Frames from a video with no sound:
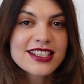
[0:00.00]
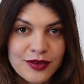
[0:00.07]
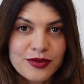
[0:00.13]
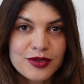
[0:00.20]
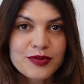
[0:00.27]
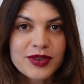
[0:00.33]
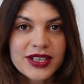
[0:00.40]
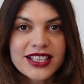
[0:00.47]
It
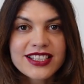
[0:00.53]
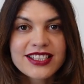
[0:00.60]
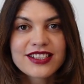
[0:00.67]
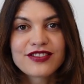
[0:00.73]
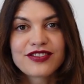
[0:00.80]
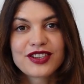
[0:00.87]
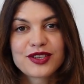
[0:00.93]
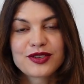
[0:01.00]
was really
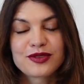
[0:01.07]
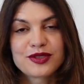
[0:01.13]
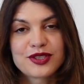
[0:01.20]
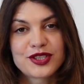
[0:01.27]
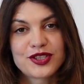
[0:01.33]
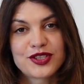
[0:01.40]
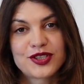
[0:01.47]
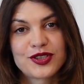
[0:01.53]
difficult
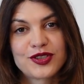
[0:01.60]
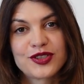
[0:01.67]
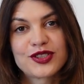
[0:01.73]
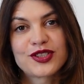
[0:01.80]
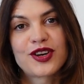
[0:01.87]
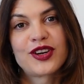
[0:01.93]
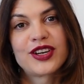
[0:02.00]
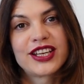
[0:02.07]
to choose
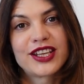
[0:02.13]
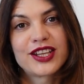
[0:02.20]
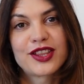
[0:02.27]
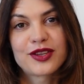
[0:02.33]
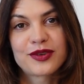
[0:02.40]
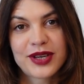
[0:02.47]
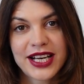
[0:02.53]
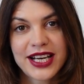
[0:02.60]
only
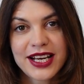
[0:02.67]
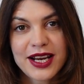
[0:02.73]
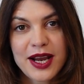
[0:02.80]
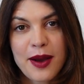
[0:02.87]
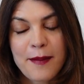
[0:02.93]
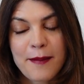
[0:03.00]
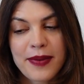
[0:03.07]
three,